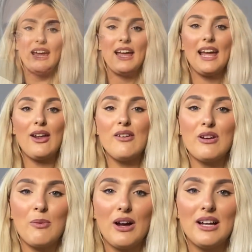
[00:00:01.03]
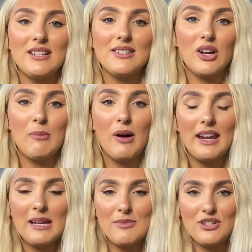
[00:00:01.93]
Hello everyone, so
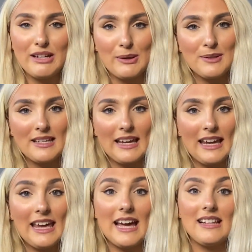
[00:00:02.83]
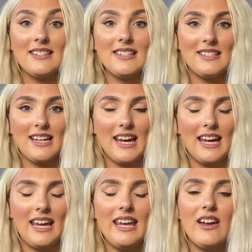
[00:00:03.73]
my name is Chelsea and
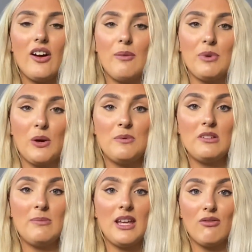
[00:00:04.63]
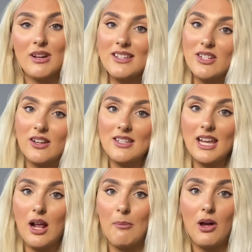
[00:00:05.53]
today I'm going to be
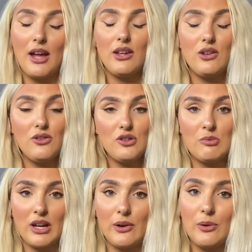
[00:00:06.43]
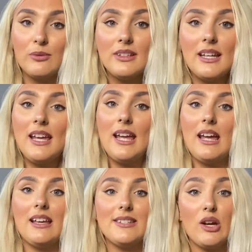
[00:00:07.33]
restarting my YouTube channel.
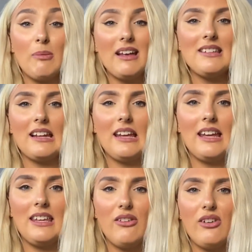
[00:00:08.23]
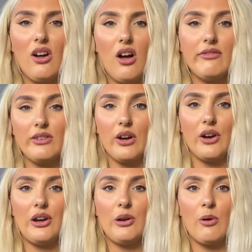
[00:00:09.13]
So basically a year and a half
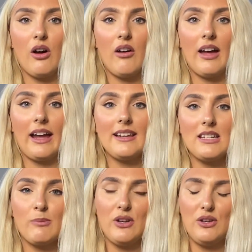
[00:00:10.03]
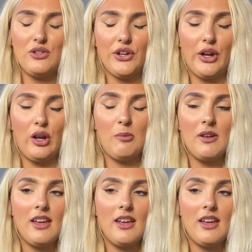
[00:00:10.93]
ago I did my YouTube